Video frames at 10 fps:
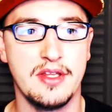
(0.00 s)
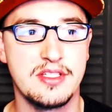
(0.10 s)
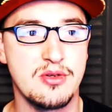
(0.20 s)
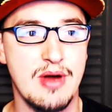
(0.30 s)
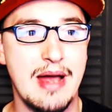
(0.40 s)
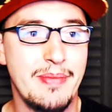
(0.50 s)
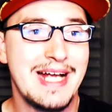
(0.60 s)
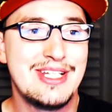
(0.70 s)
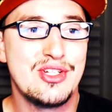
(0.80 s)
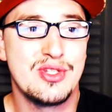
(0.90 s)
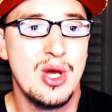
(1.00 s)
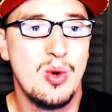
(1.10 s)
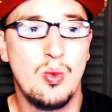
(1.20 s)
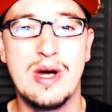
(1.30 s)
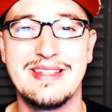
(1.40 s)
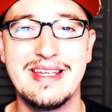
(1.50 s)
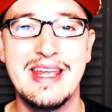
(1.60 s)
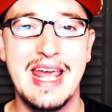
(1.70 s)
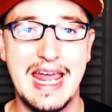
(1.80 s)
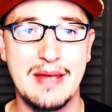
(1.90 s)
all this crap, I just wasn't
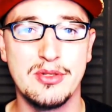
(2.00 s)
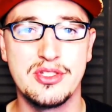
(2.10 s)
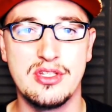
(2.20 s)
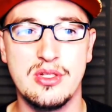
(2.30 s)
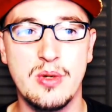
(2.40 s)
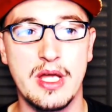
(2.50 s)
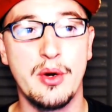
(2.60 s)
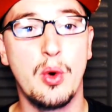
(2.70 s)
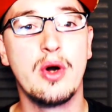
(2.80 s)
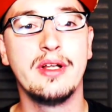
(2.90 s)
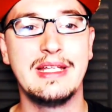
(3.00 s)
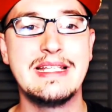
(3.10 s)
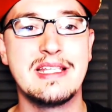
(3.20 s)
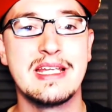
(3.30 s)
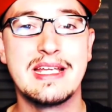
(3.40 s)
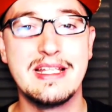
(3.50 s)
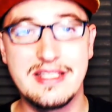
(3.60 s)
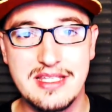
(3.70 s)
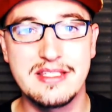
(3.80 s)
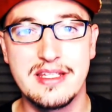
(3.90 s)
able to do it, or at least
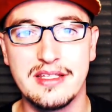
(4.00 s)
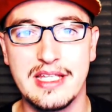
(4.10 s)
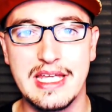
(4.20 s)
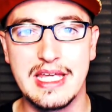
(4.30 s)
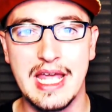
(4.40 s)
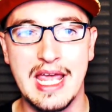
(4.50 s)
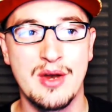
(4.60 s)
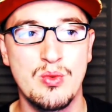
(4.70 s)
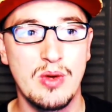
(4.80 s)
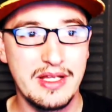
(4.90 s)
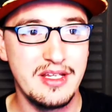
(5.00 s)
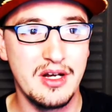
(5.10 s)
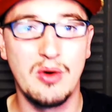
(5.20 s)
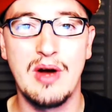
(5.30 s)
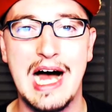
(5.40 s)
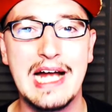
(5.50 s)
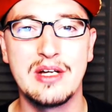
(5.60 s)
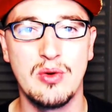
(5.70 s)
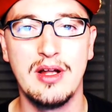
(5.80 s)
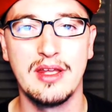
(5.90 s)
consistently and, you know, high
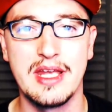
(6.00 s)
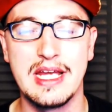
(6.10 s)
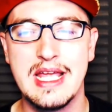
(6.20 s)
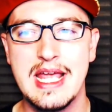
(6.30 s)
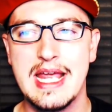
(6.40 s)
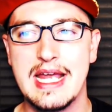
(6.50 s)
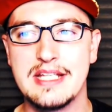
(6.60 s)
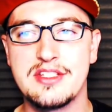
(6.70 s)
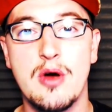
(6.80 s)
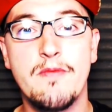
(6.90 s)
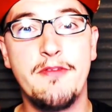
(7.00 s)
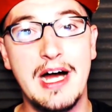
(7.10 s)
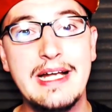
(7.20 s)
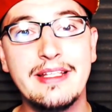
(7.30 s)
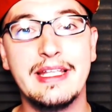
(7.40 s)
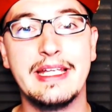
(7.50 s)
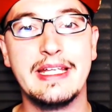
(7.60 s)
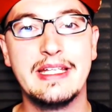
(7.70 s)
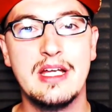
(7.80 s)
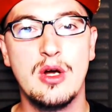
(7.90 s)
quality. And so
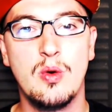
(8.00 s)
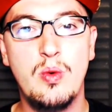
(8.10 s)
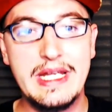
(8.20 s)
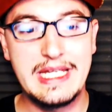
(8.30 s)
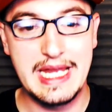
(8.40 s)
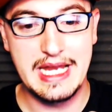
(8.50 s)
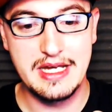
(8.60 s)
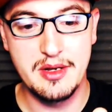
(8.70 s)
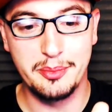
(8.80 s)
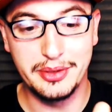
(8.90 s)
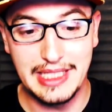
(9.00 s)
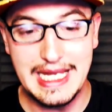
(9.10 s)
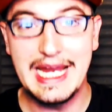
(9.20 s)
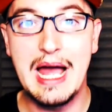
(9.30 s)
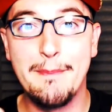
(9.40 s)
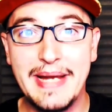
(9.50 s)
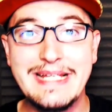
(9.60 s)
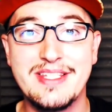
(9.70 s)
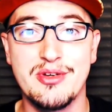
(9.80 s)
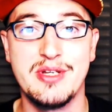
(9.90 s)
finally, we can play a
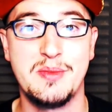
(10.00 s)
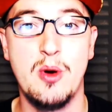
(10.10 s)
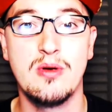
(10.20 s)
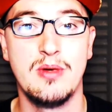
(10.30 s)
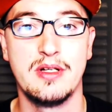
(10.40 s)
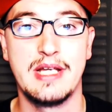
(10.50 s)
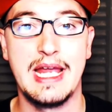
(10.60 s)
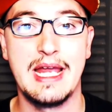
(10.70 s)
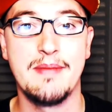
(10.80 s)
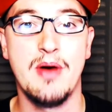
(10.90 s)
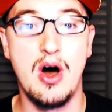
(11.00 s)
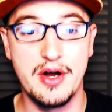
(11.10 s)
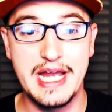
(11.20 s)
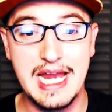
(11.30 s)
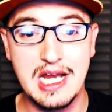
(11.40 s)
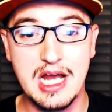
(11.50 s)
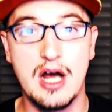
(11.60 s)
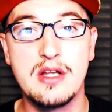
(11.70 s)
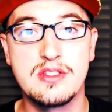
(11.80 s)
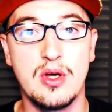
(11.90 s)
main series Pokemon game on a
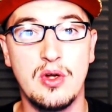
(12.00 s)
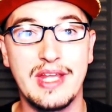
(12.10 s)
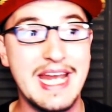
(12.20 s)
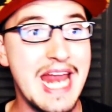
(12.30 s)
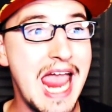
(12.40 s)
console and